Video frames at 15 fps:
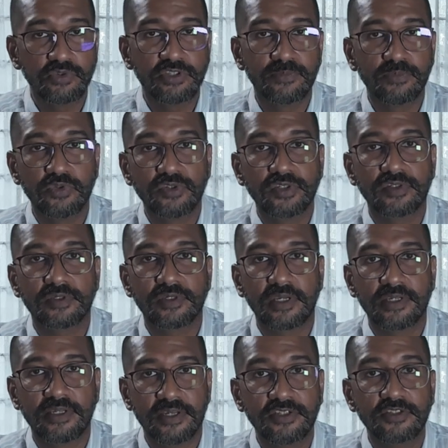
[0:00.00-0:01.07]
you the most
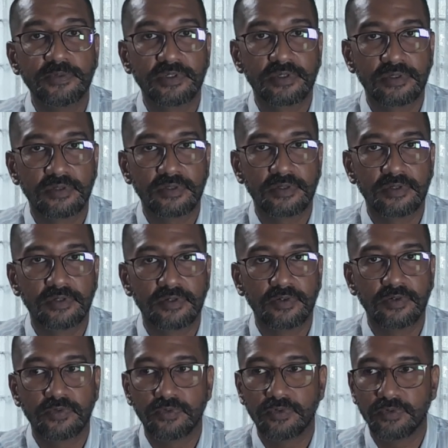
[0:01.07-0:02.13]
engagement,
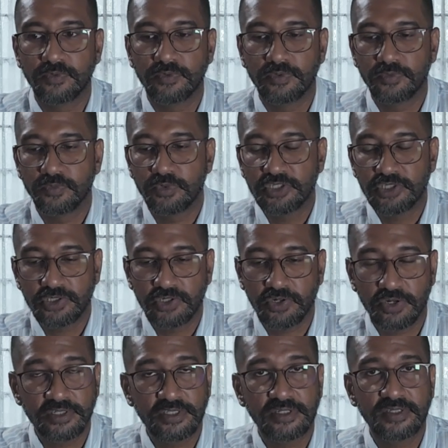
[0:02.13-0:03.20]
which
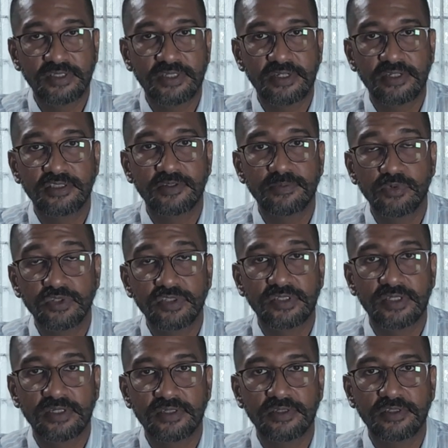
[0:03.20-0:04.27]
content is getting the most
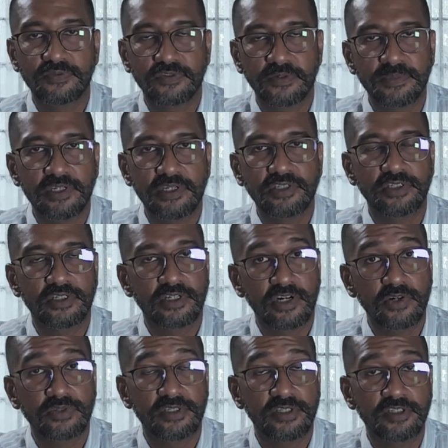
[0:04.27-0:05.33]
signals from each
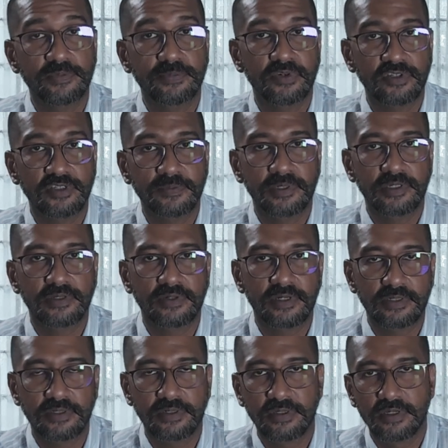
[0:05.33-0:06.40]
account, each prospect,
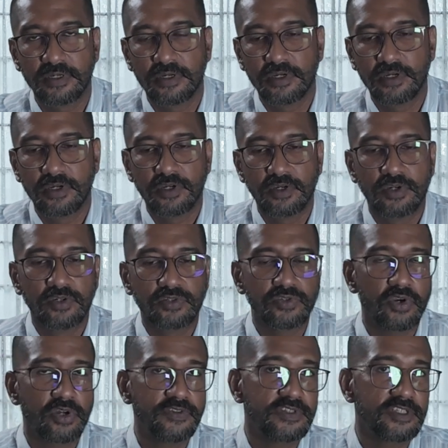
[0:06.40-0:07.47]
right? So
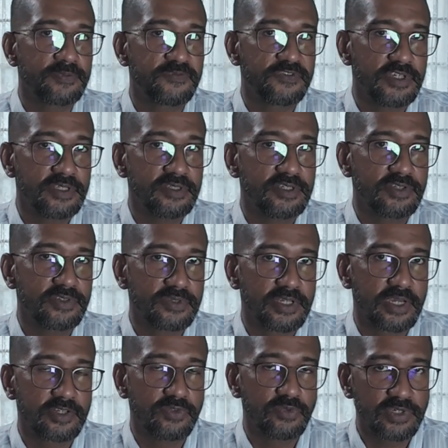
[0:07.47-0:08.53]
all of this feeds into
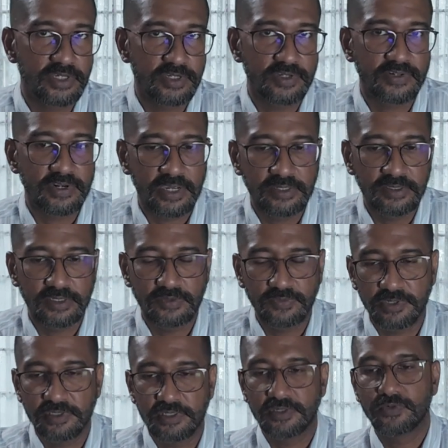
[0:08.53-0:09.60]
that. You can track this.
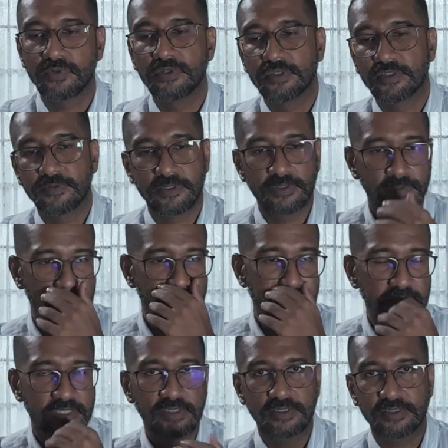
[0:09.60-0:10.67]
One of the coolest way to do it,
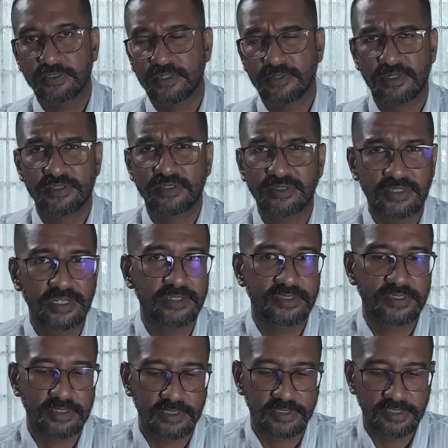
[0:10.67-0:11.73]
and this is like
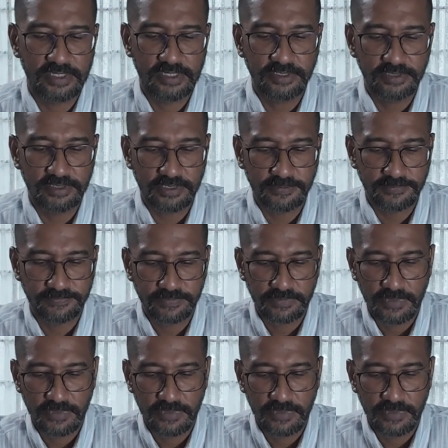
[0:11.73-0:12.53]
a sales thing.